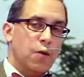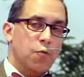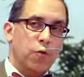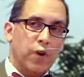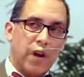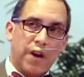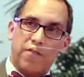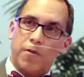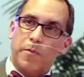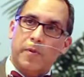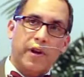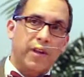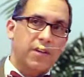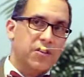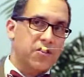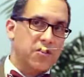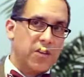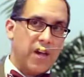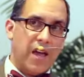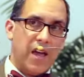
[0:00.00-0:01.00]
What
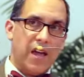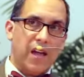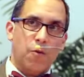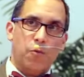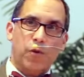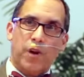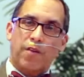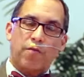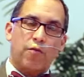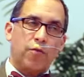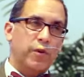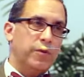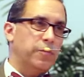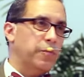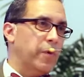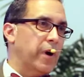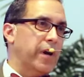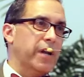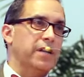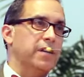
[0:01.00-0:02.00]
everybody sang and what
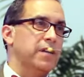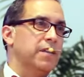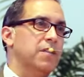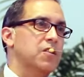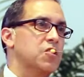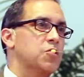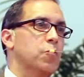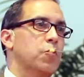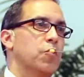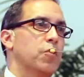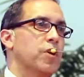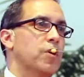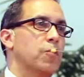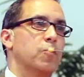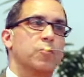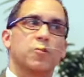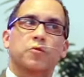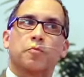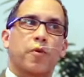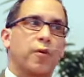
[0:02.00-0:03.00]
everybody did this
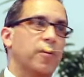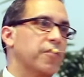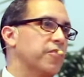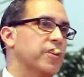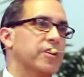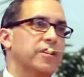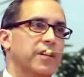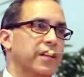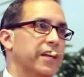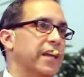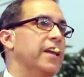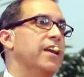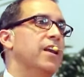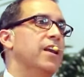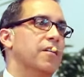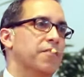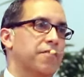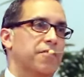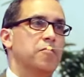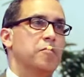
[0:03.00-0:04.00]
morning was perfectly
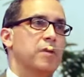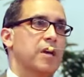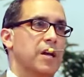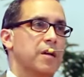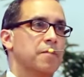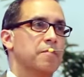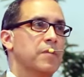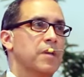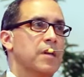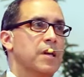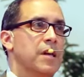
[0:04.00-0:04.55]
enough for me.